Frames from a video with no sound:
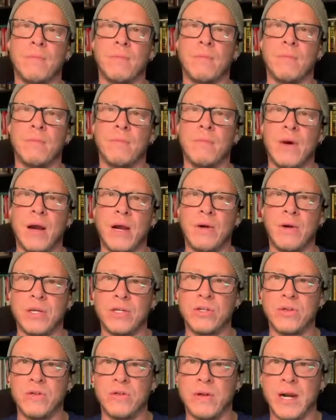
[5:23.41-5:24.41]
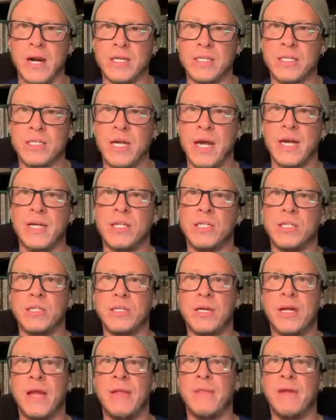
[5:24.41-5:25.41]
migrated to the United States,
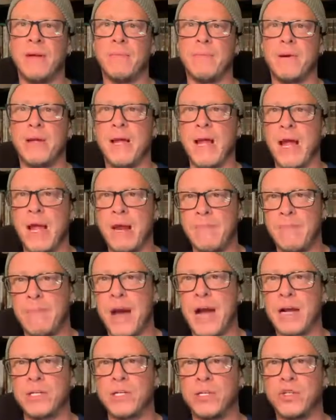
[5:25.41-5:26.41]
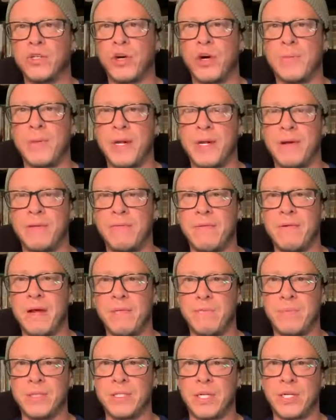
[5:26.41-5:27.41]
and then came back to Germany
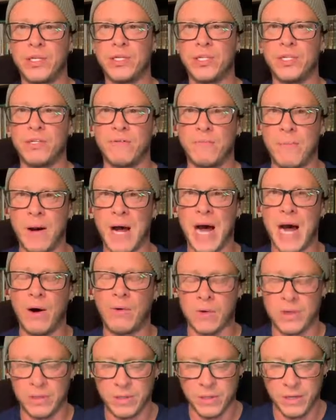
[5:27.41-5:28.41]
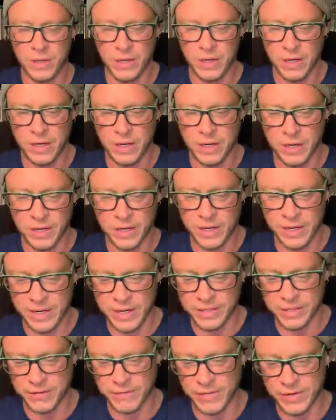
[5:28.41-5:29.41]
in positions of power
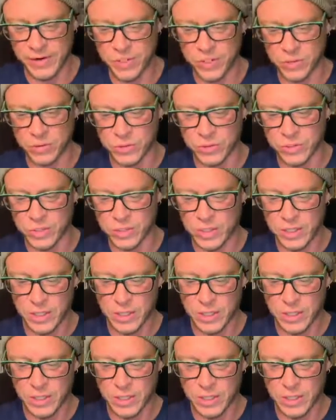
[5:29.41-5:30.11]
as officials.